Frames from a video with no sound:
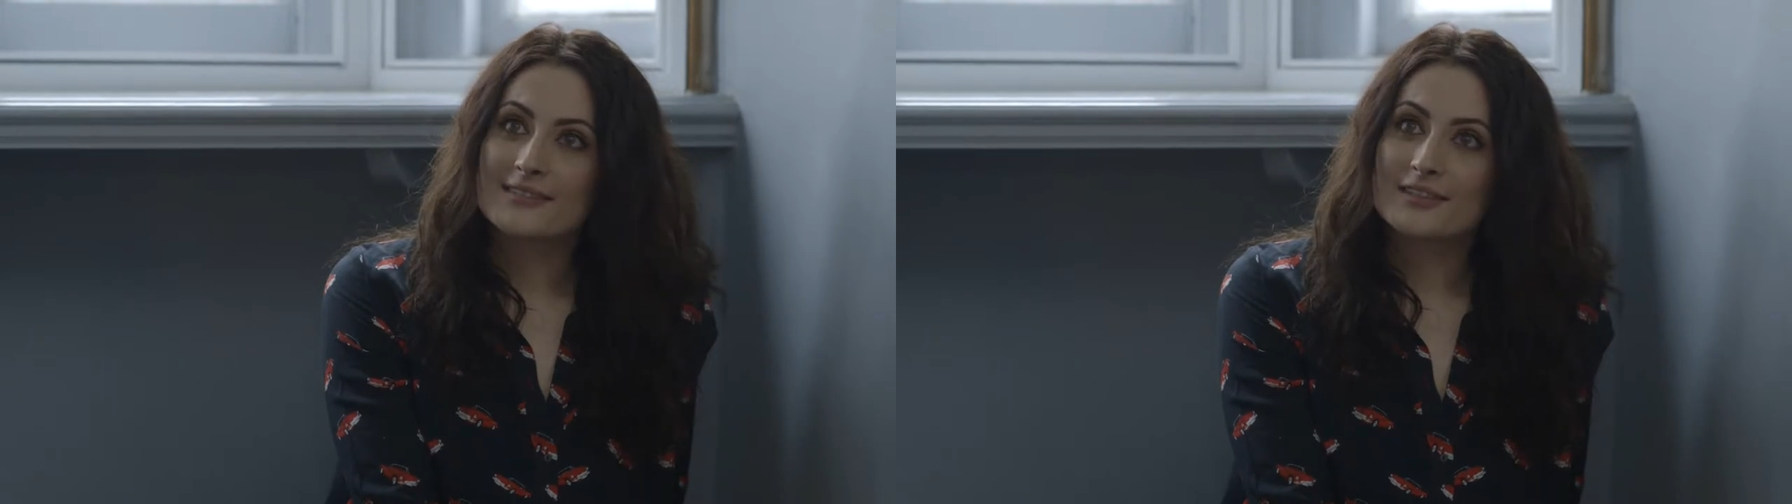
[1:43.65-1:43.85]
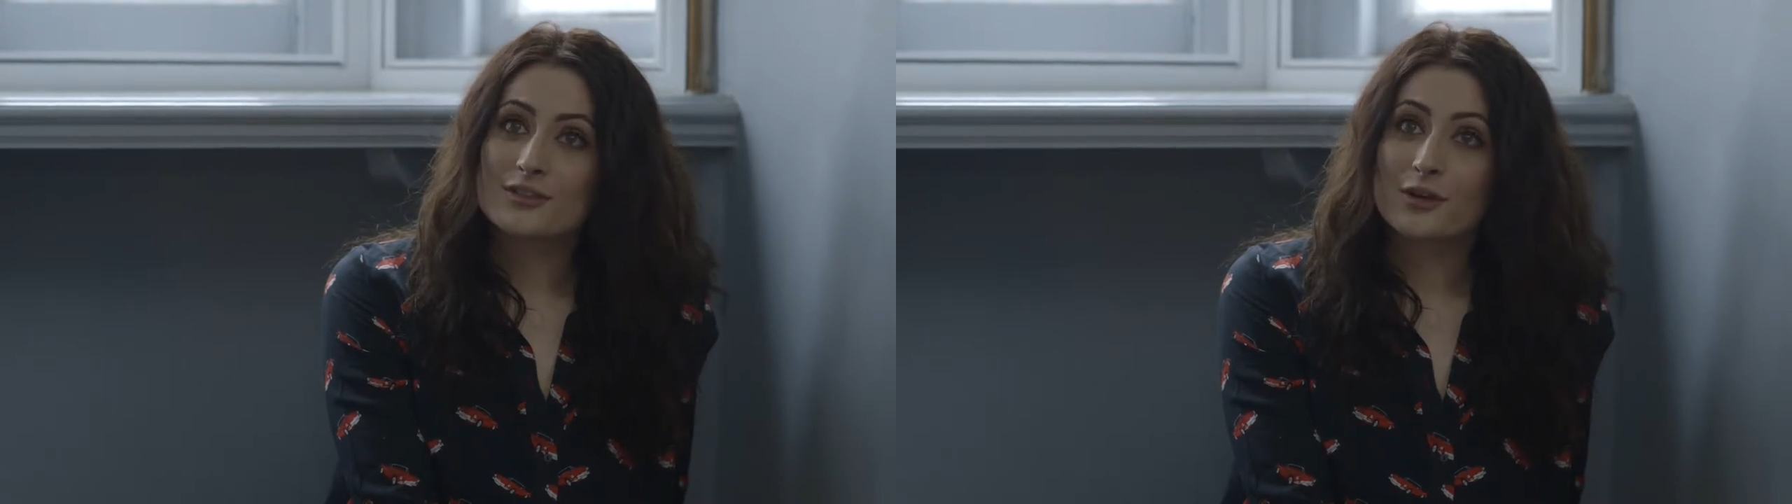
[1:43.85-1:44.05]

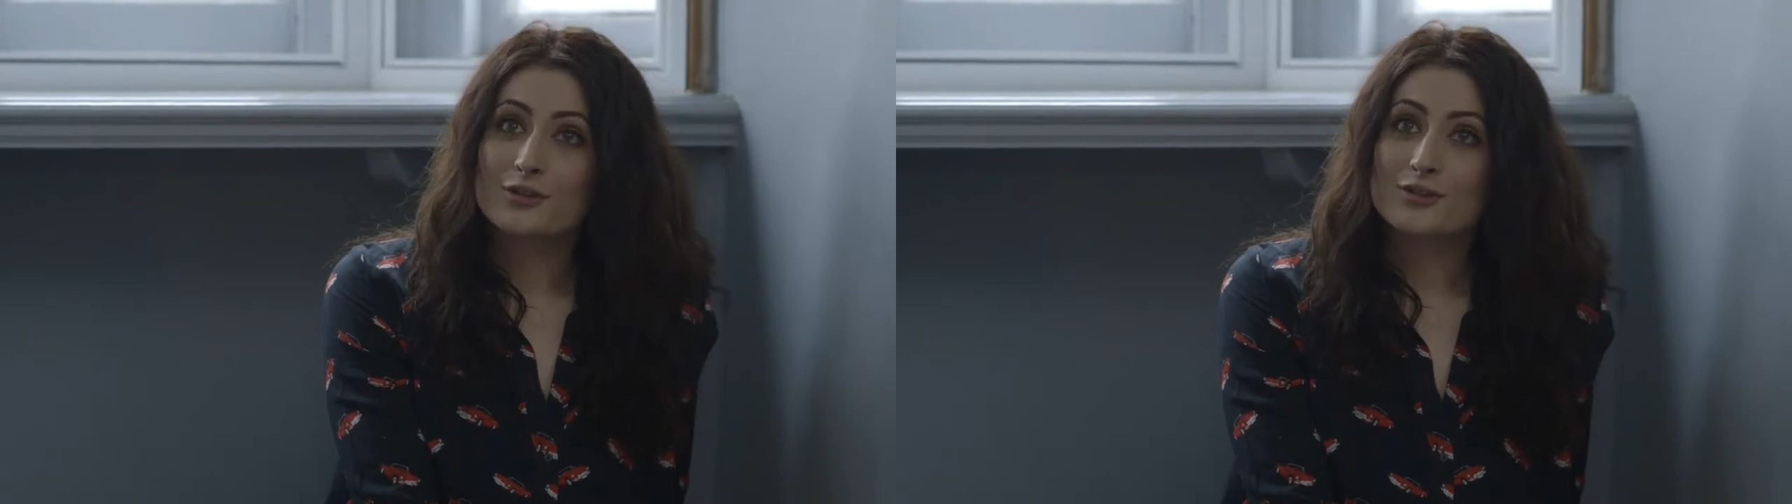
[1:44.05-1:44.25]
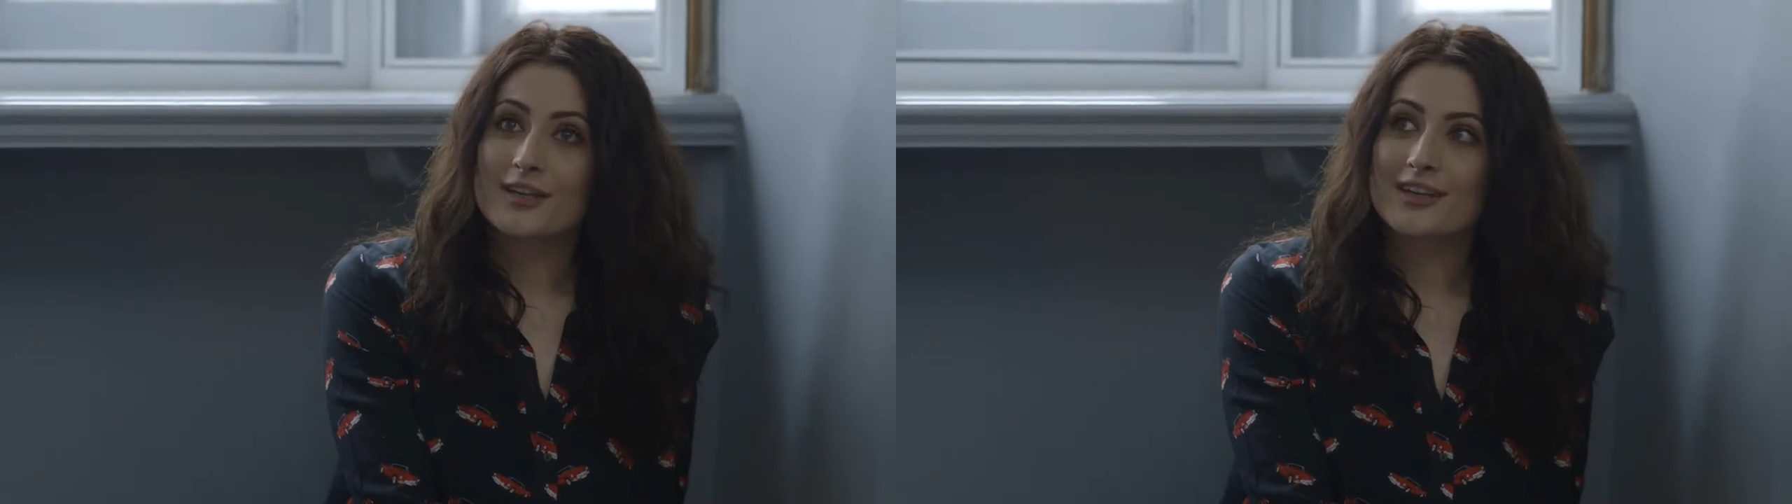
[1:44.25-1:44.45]

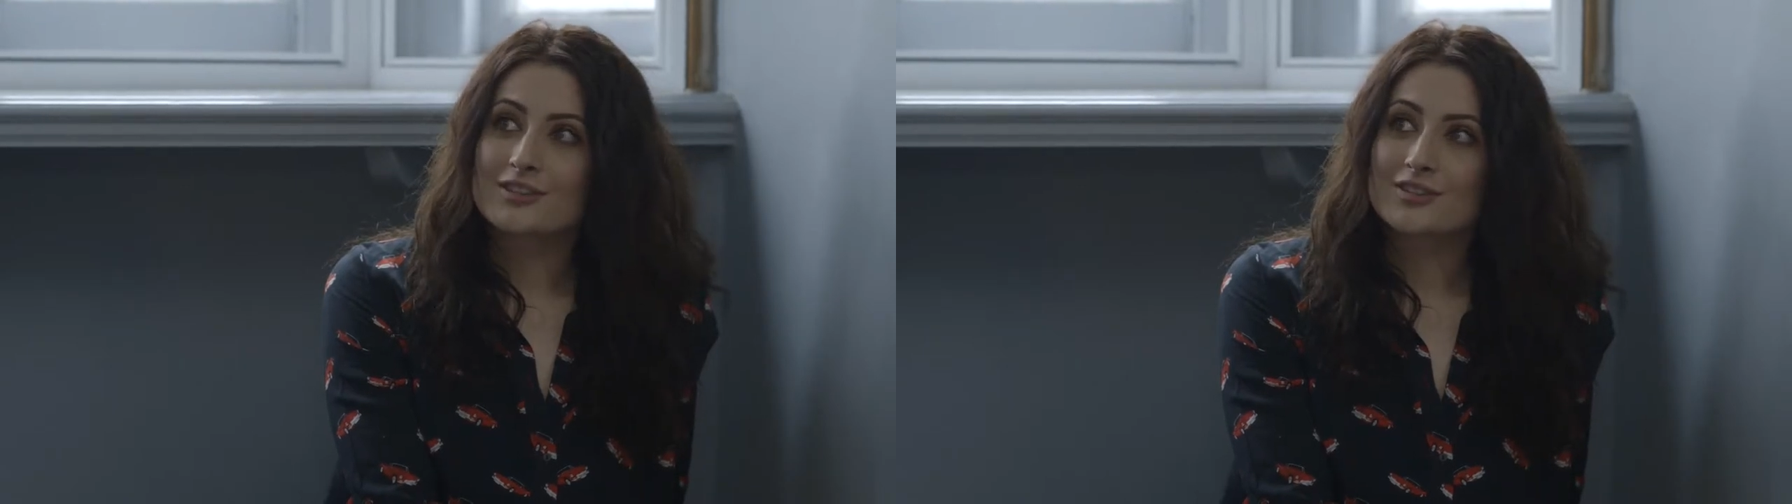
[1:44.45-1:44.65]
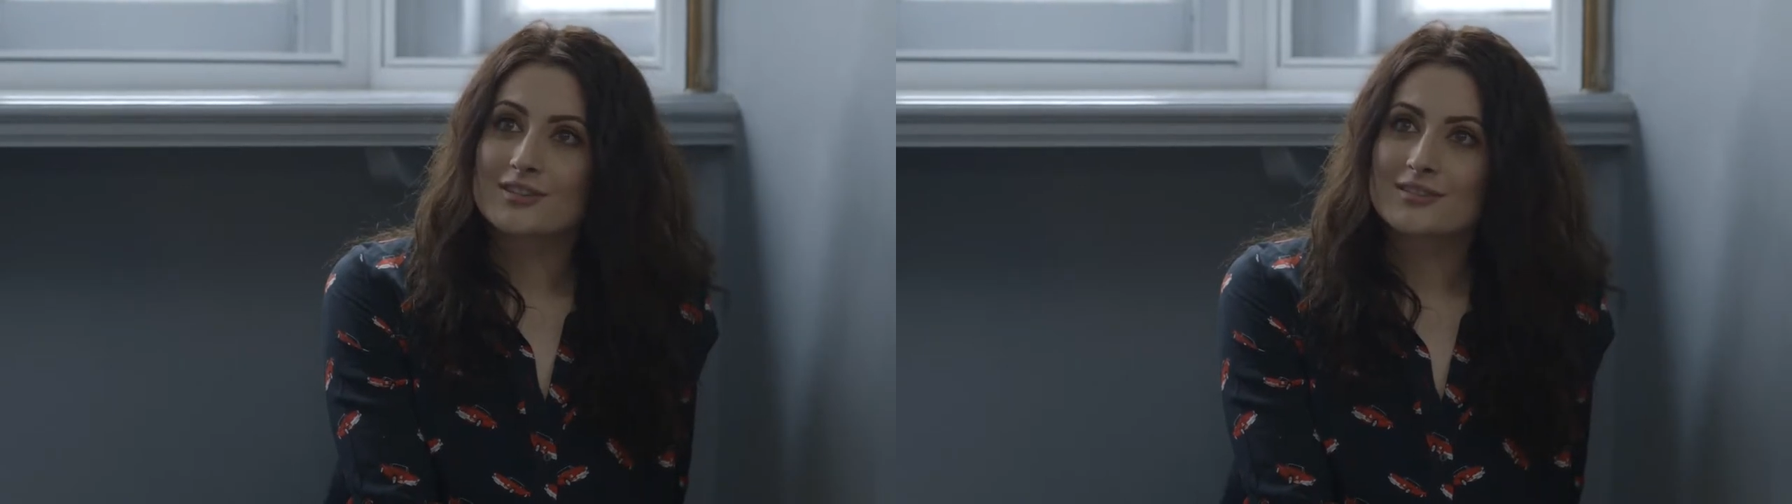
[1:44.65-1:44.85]

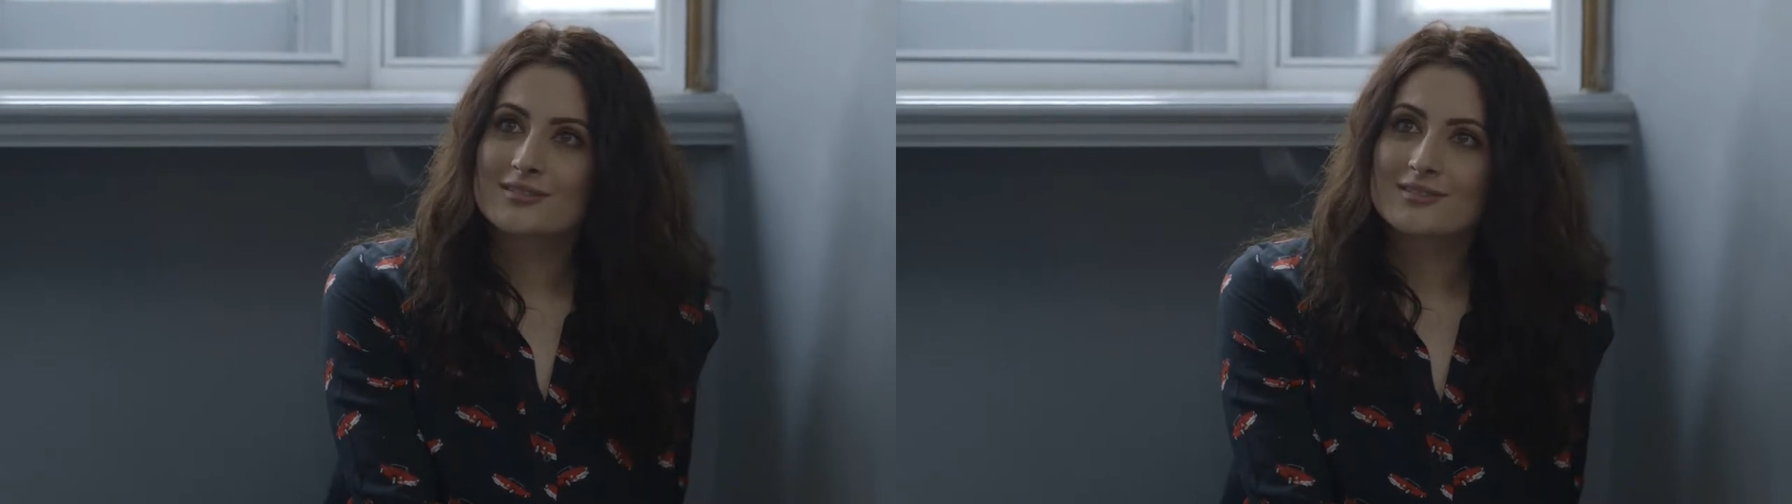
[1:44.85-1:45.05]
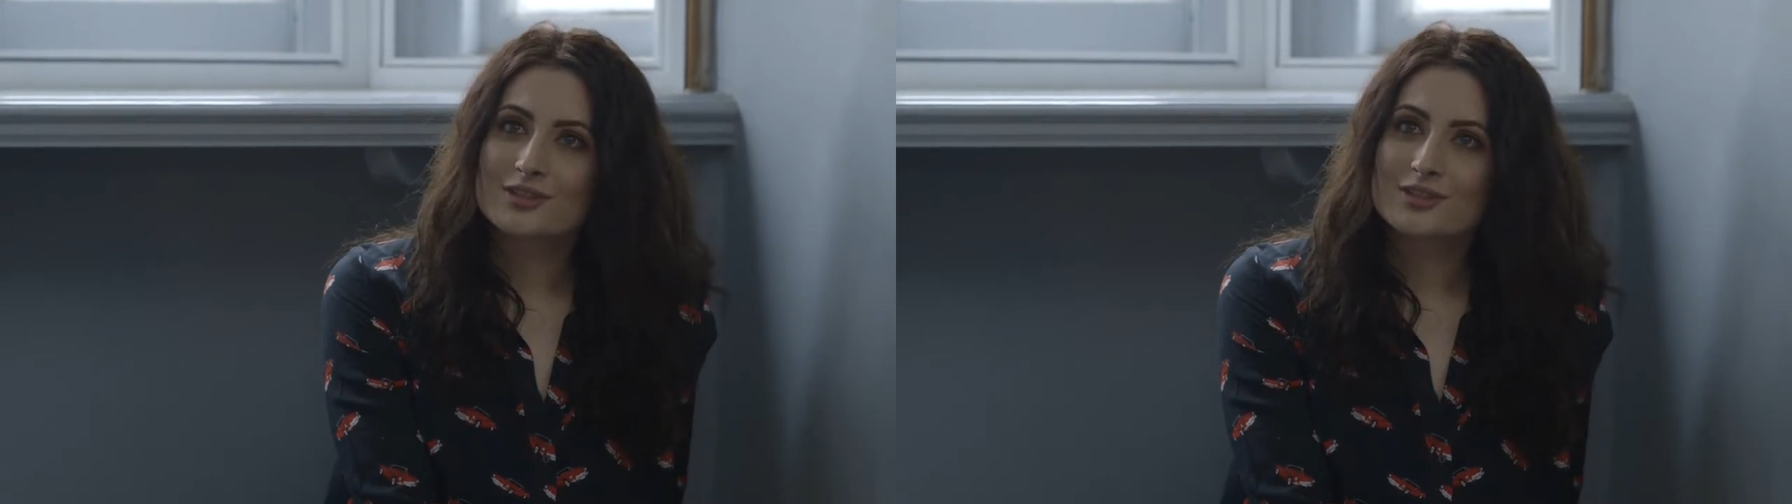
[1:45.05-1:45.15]
indoctrination